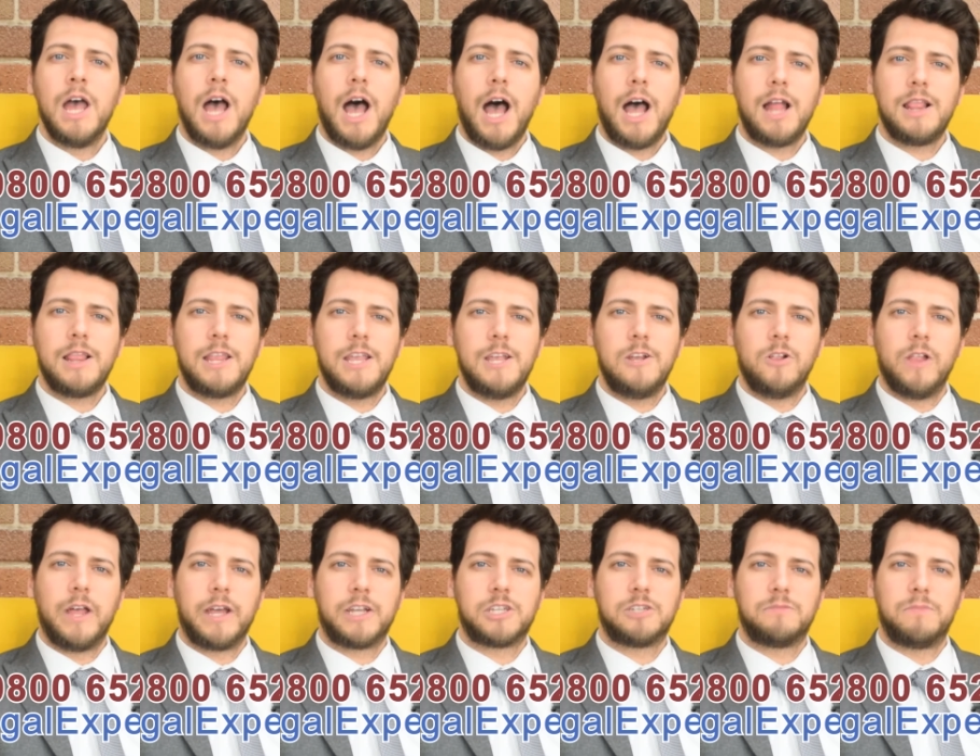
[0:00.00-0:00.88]
at
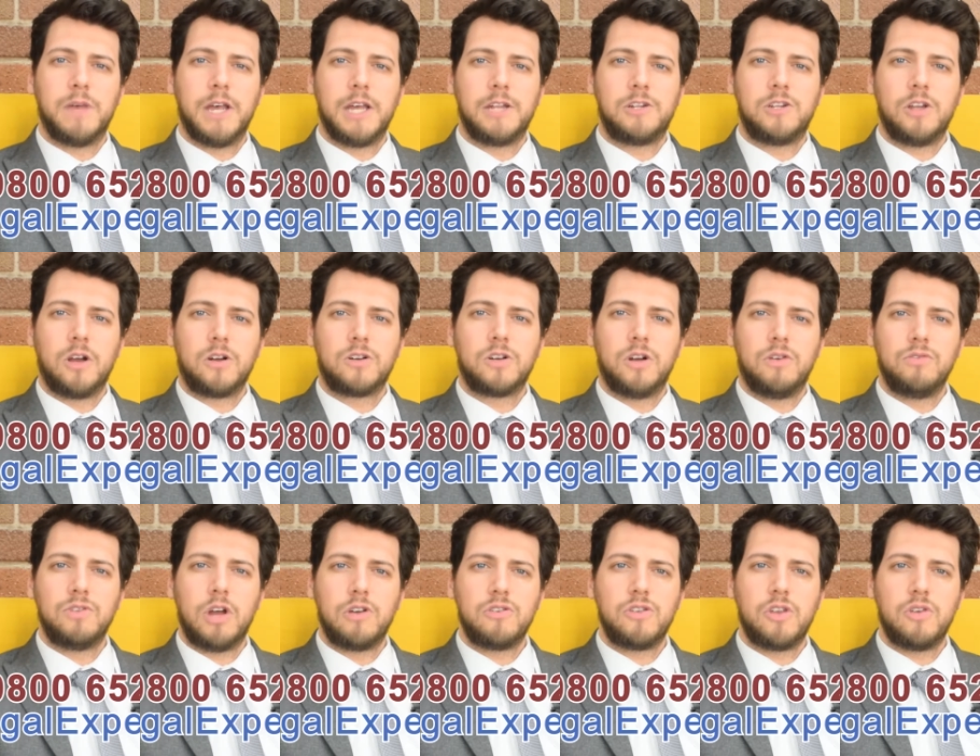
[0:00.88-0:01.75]

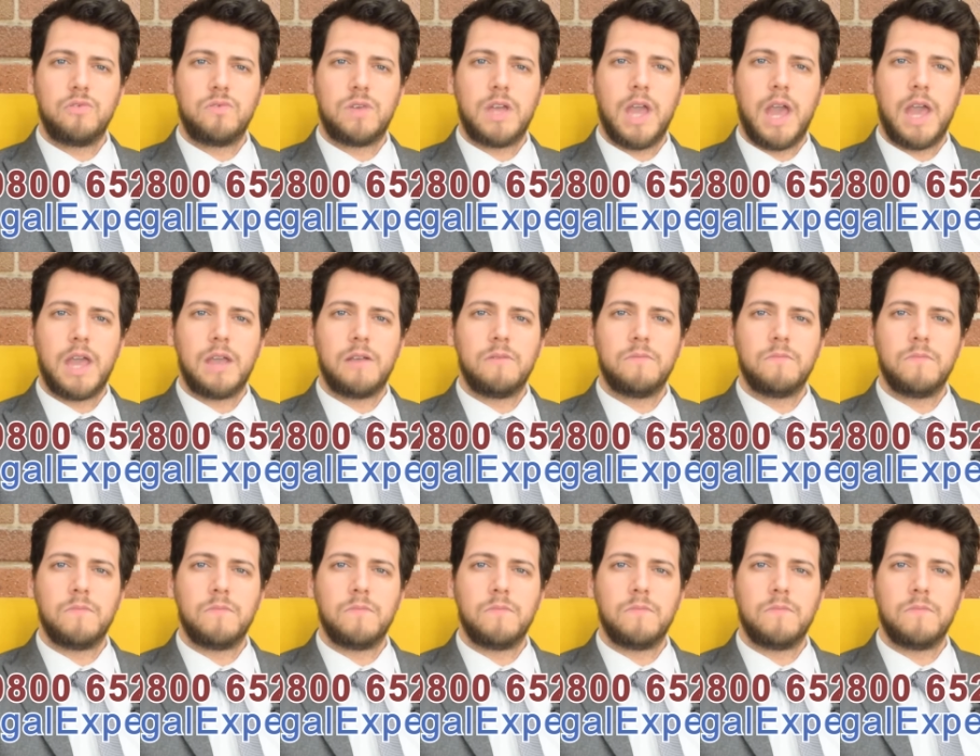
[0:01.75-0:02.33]
legalexpert.co.uk.